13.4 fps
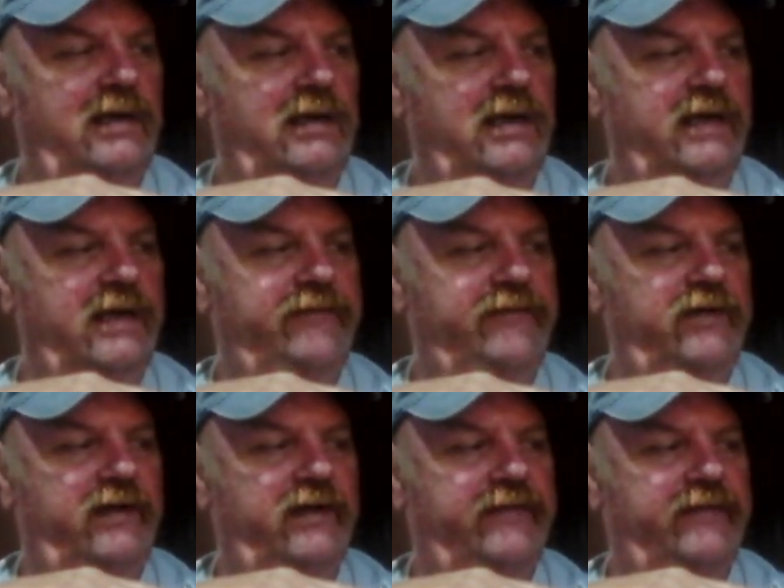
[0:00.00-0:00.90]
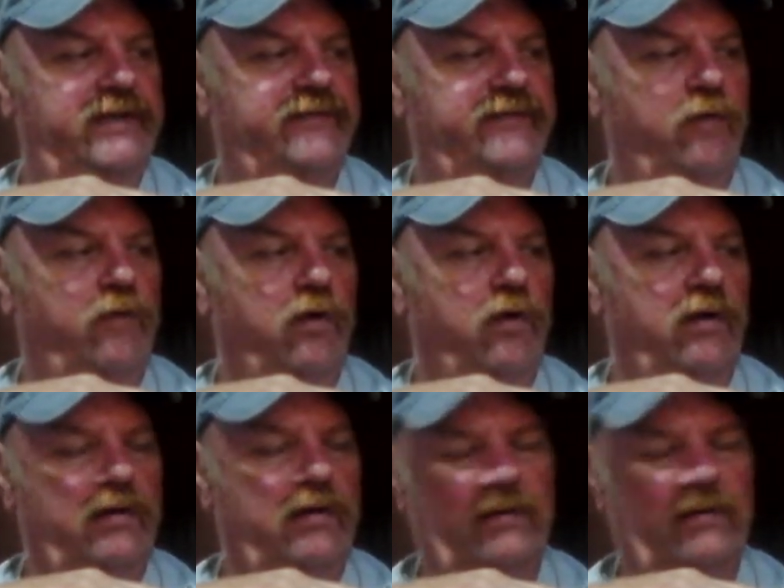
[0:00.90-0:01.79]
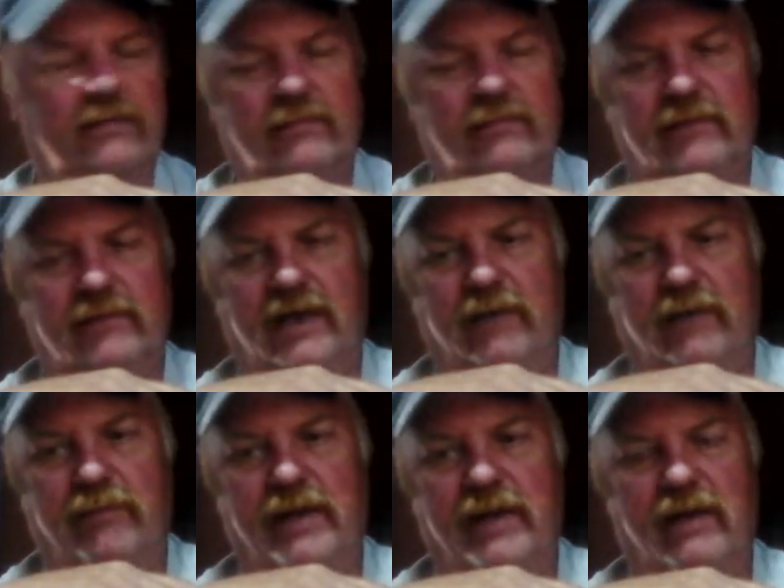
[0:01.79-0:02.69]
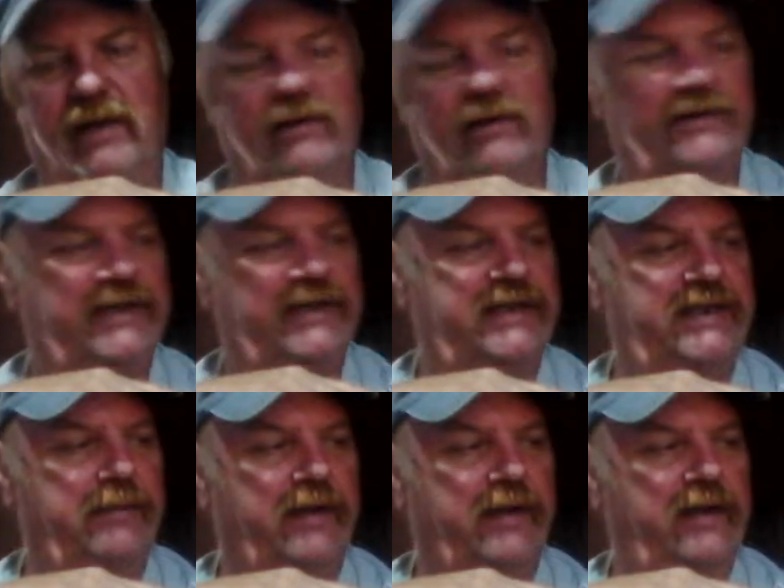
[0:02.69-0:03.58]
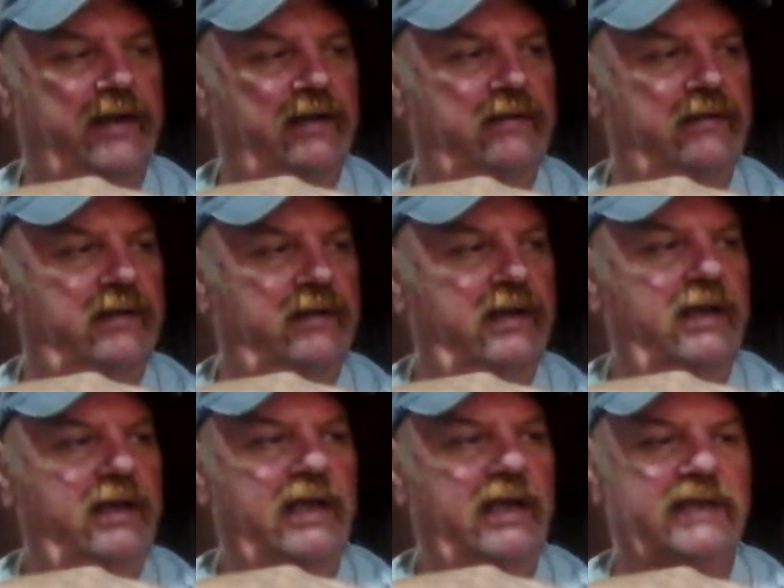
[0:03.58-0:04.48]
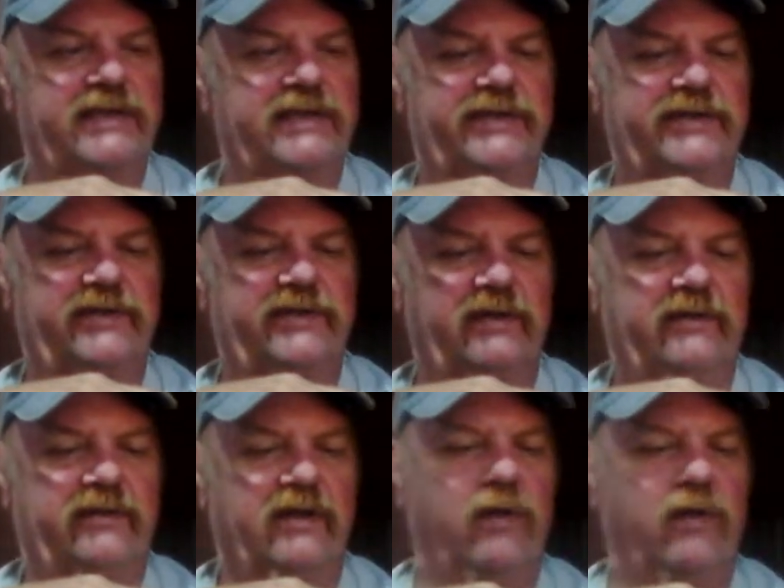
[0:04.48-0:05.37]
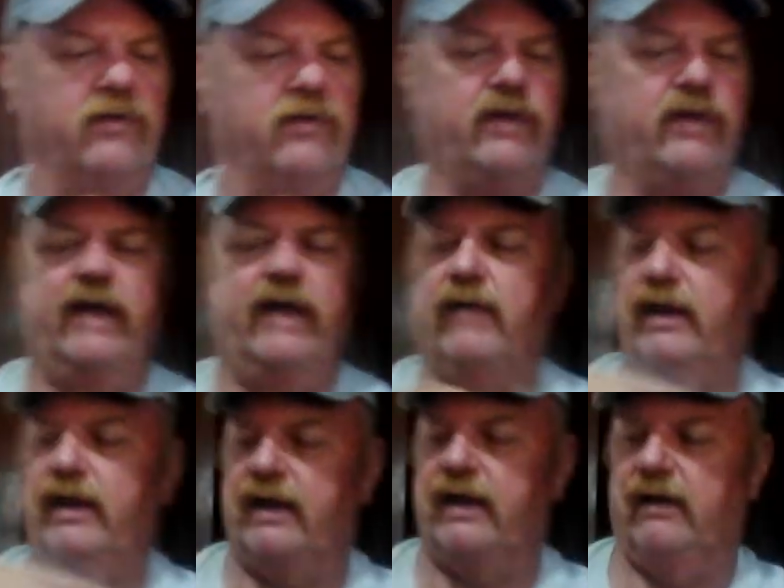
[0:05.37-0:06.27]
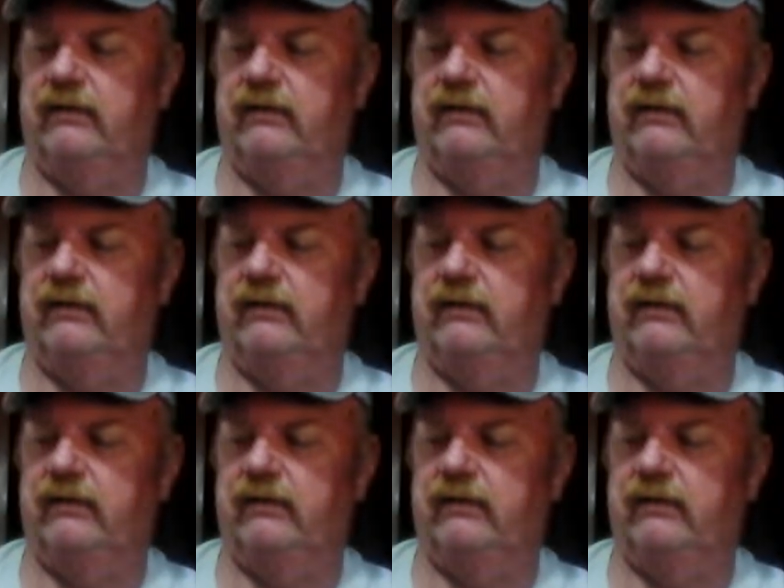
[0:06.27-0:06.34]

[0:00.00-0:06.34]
If it's 4, then it would be 160 per kilo. And since the going rate right now,